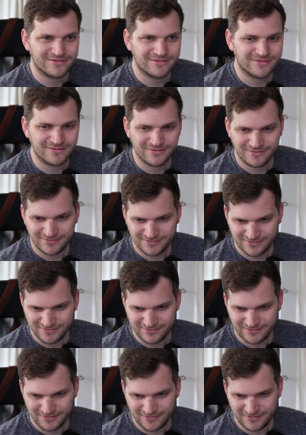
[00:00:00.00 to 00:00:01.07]

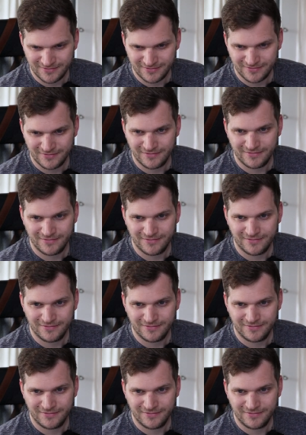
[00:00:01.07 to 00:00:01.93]
Nothing is said.